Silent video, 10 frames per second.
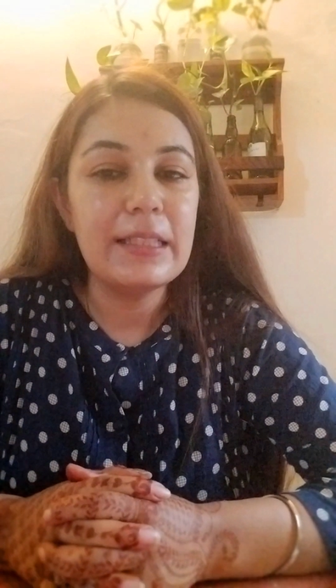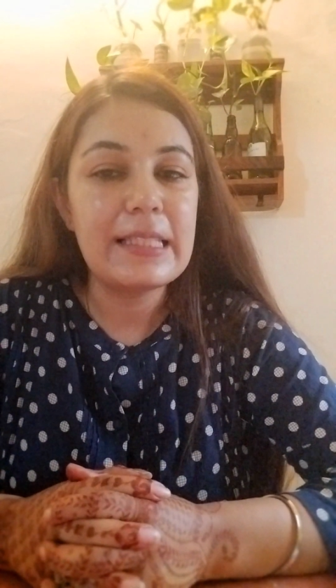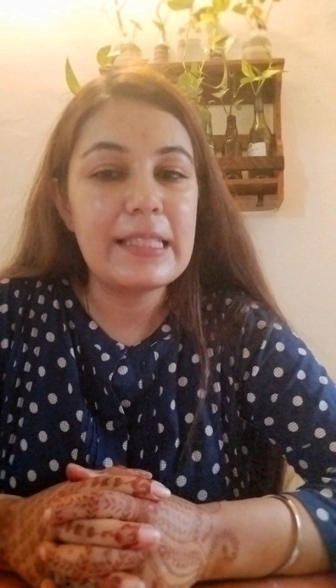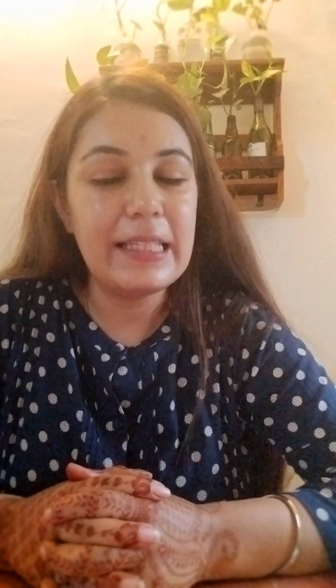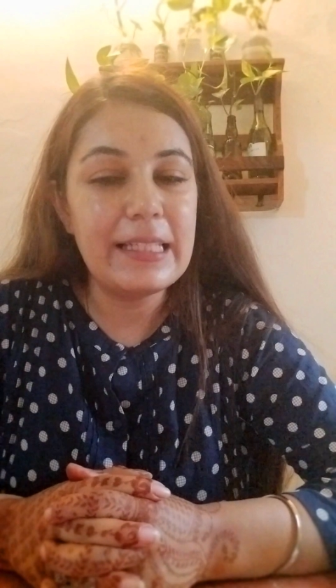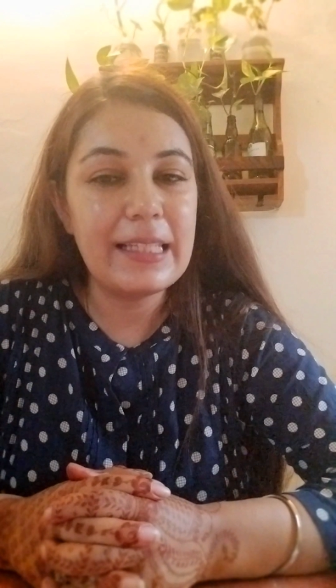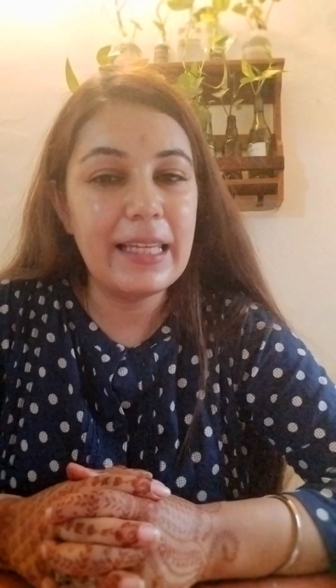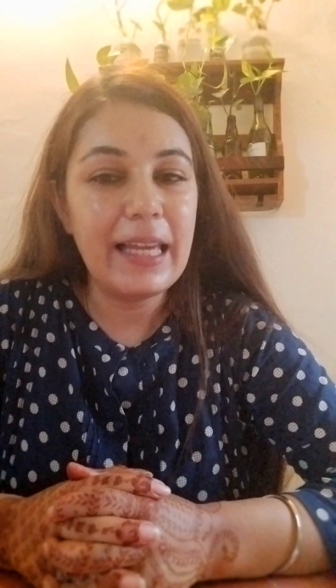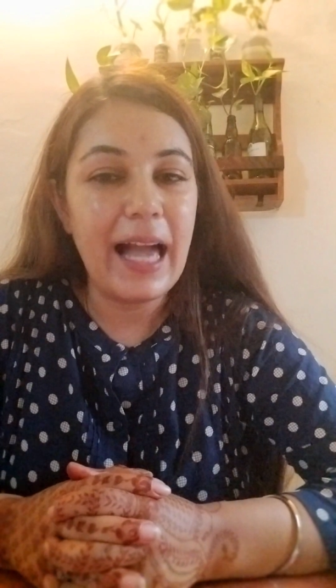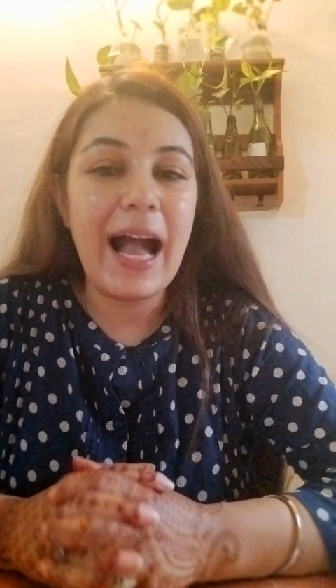
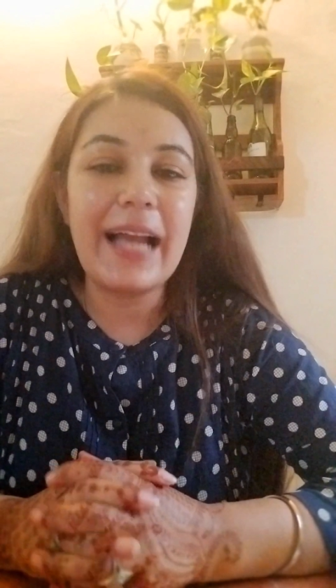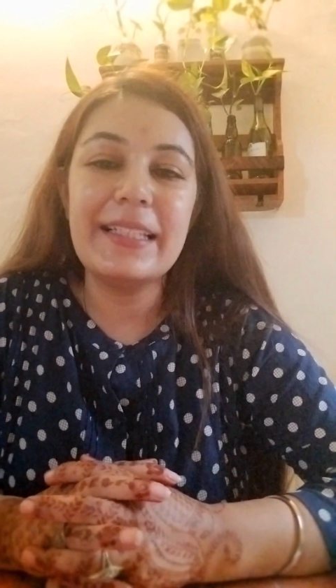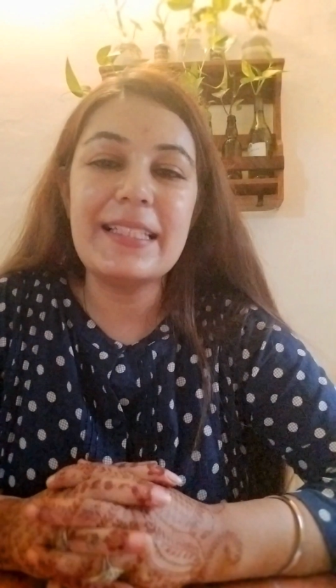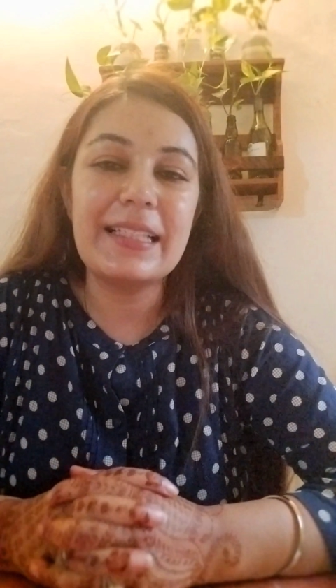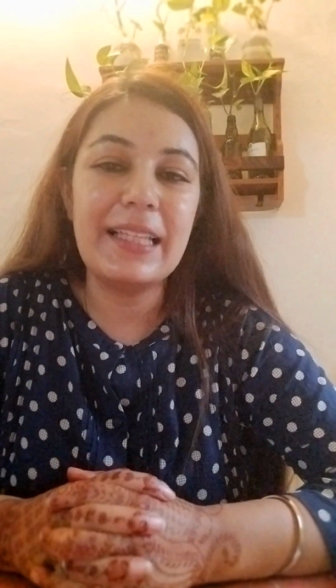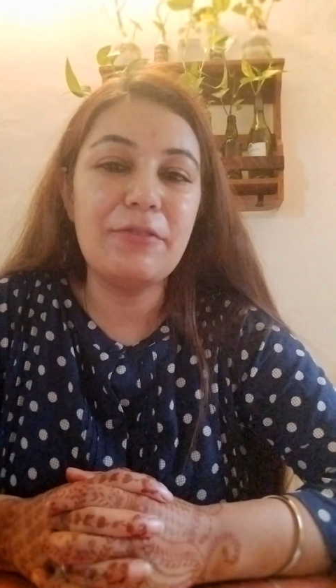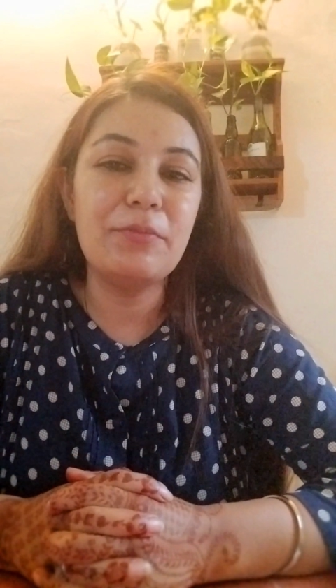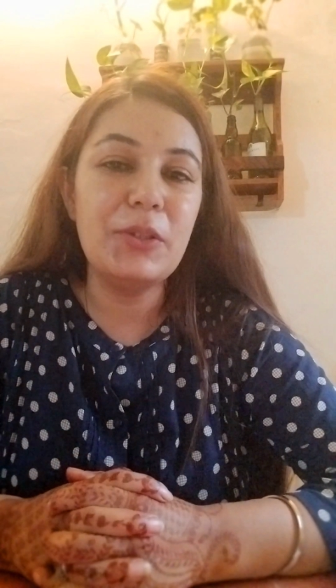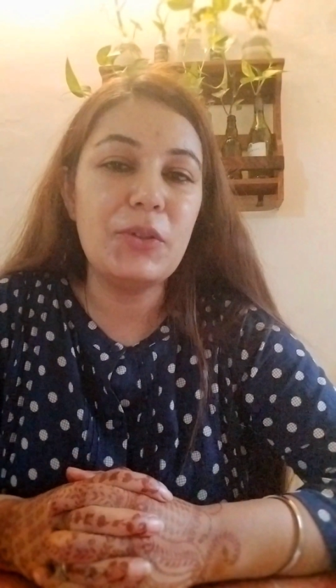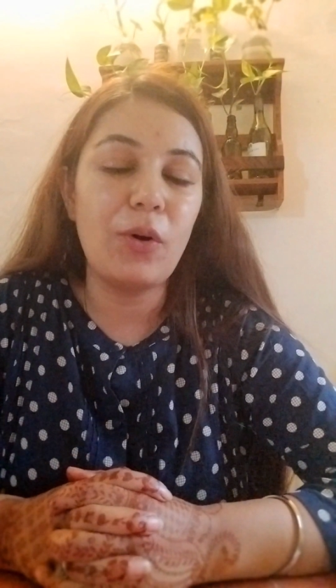seizing, and
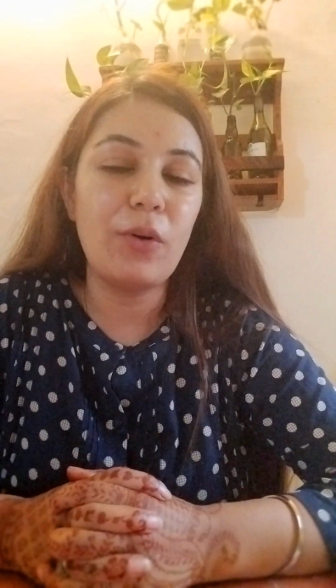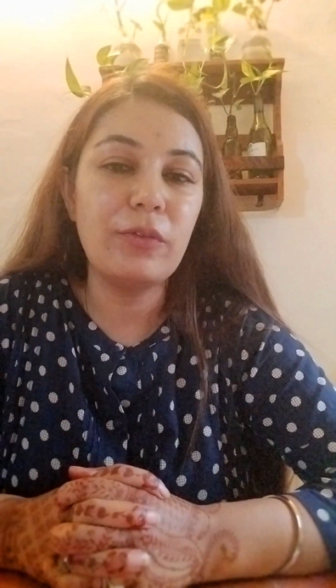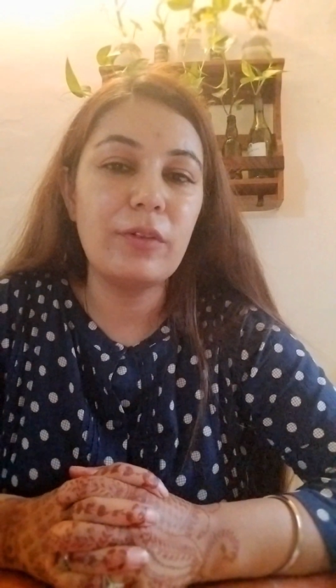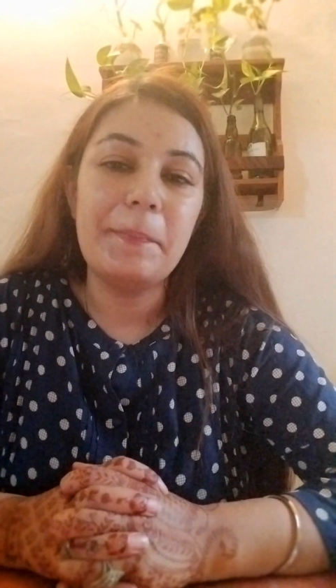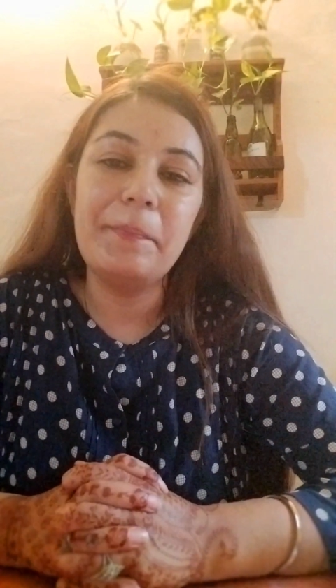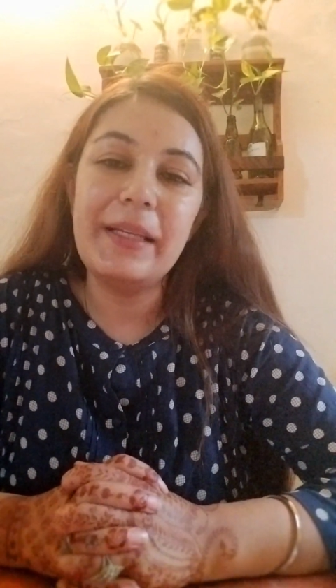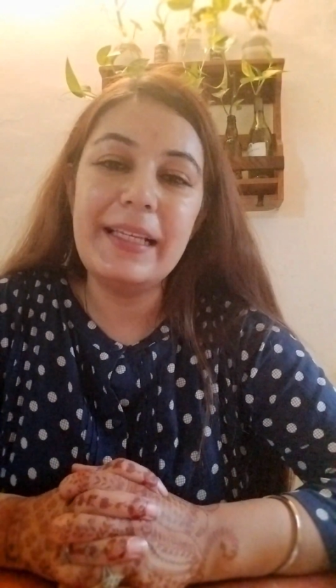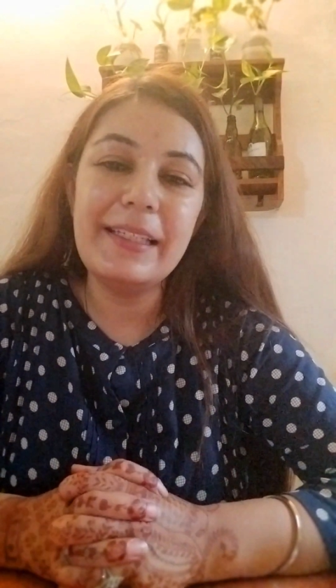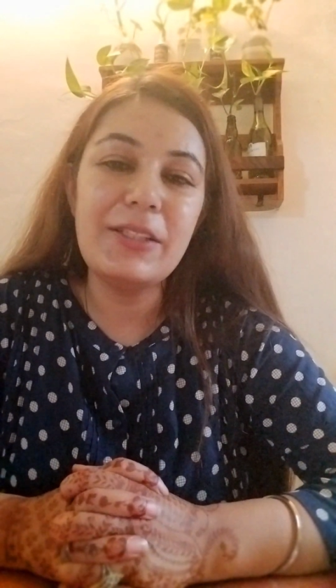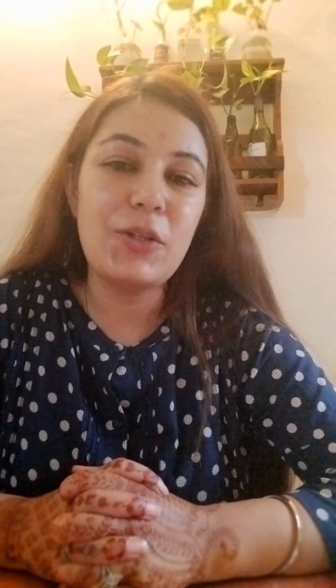enslavement of
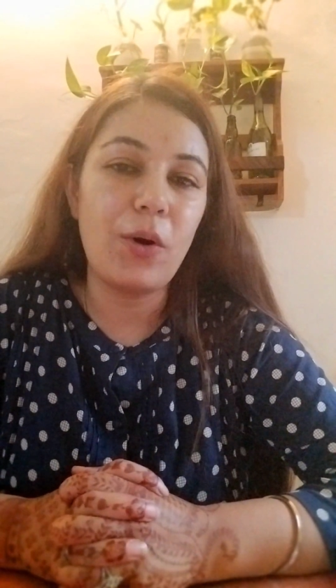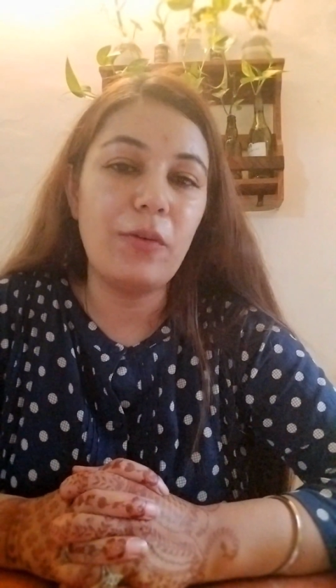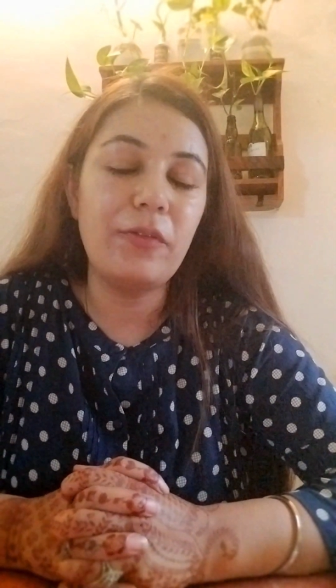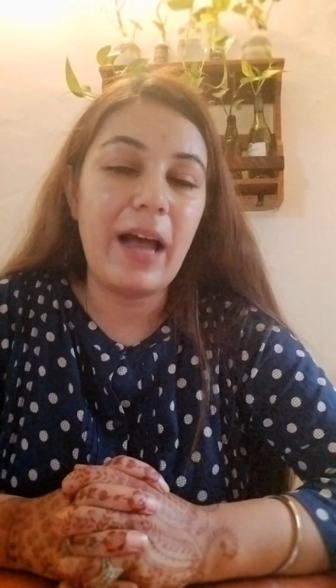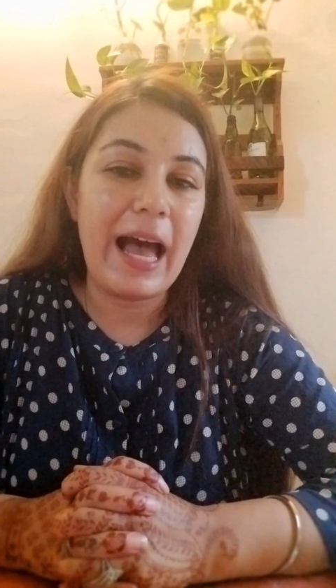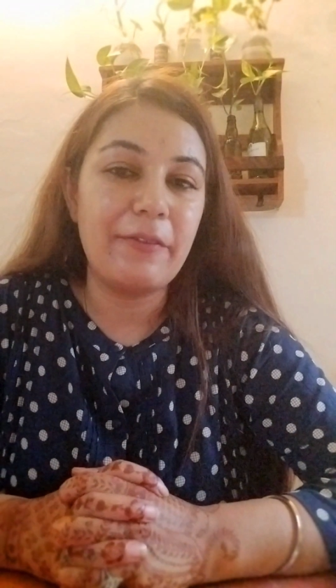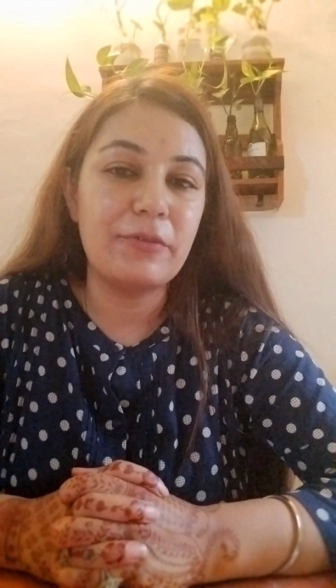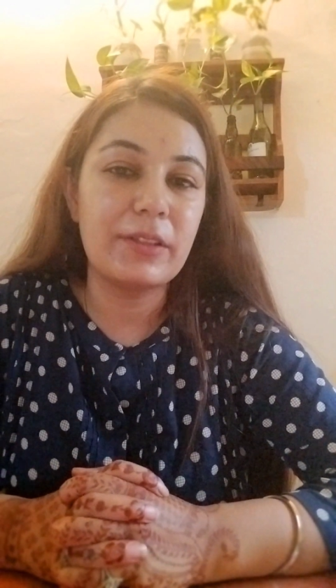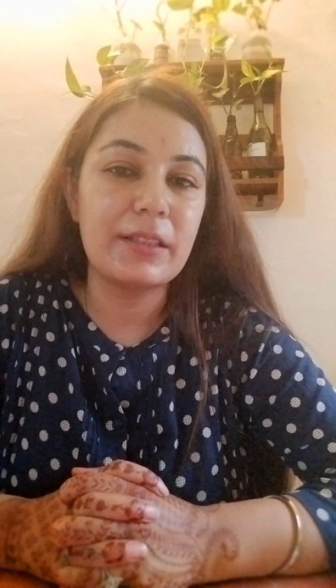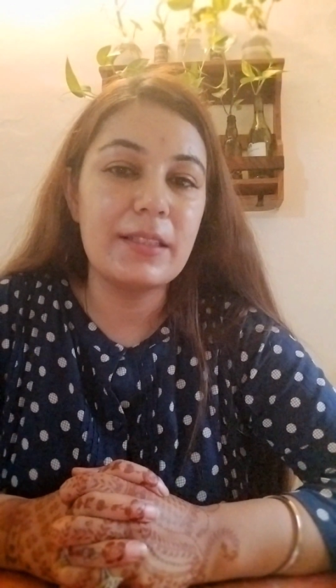millions of
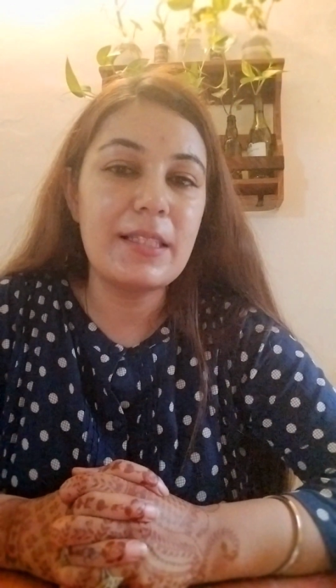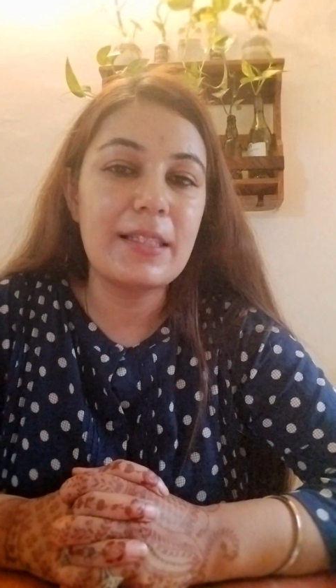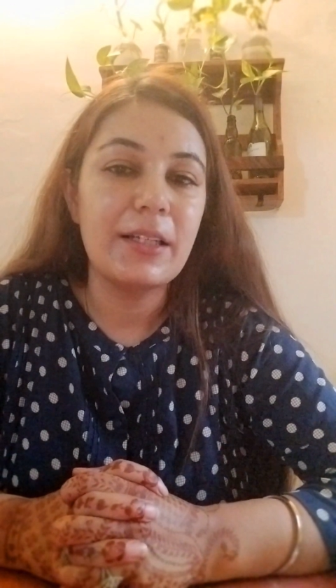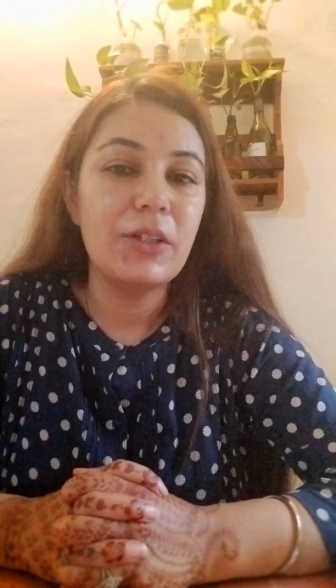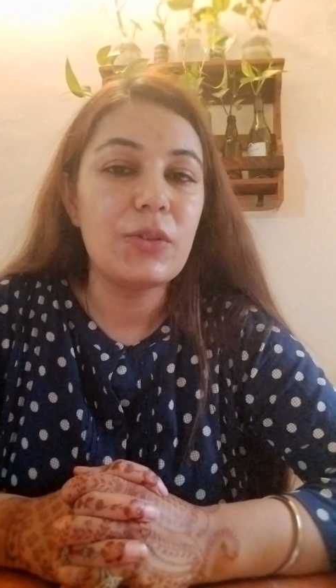Africans